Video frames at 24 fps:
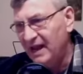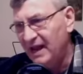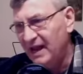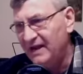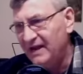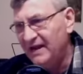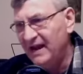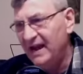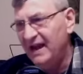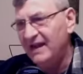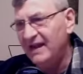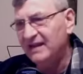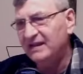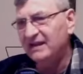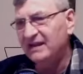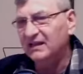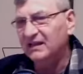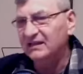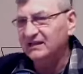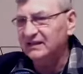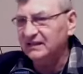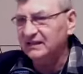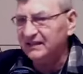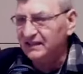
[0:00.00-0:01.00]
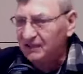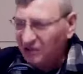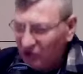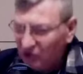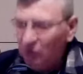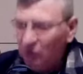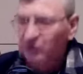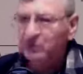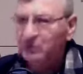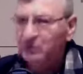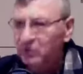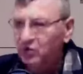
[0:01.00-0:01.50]
And I
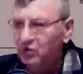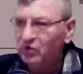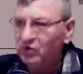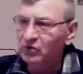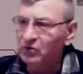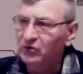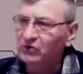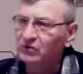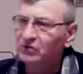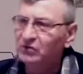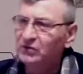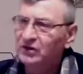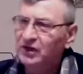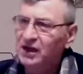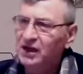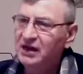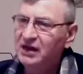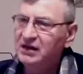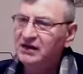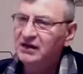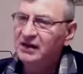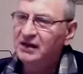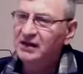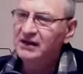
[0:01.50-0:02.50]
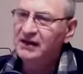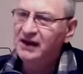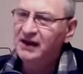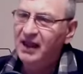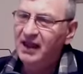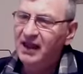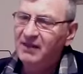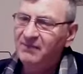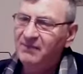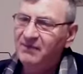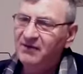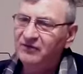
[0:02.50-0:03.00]
consume you in the
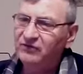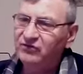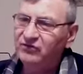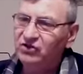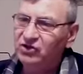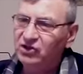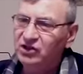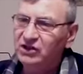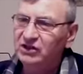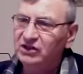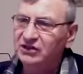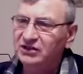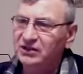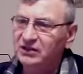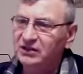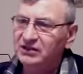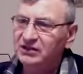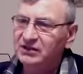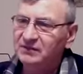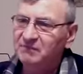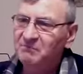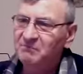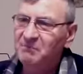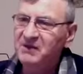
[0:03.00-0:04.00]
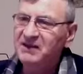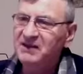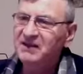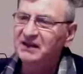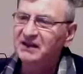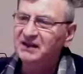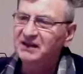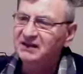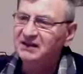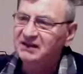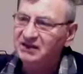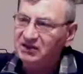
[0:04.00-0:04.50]
name of Jesus. Be
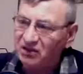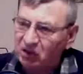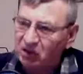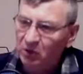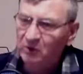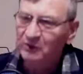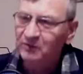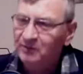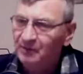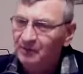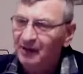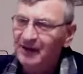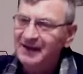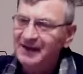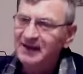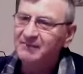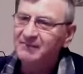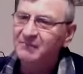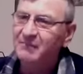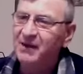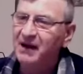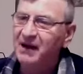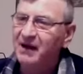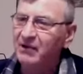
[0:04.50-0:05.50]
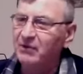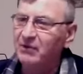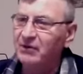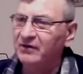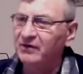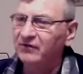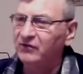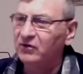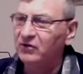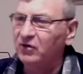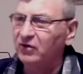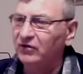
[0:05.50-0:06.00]
consumed by the power
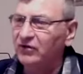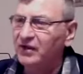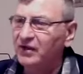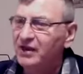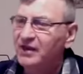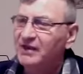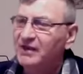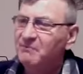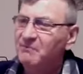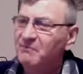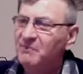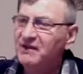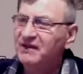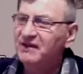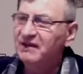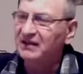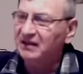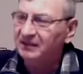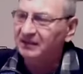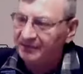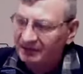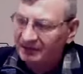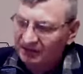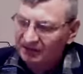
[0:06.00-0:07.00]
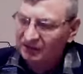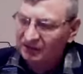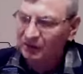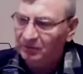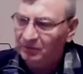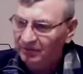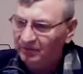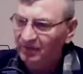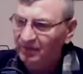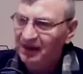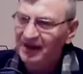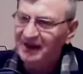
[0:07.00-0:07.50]
of God. Be
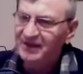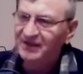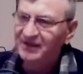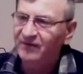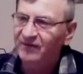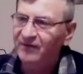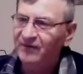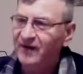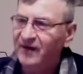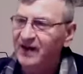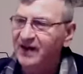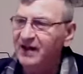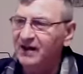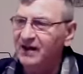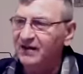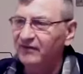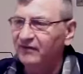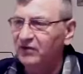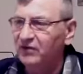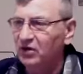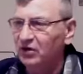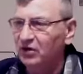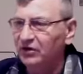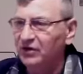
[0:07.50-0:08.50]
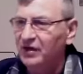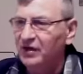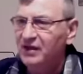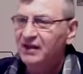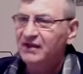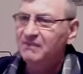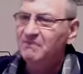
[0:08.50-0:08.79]
consumed by the fire of God.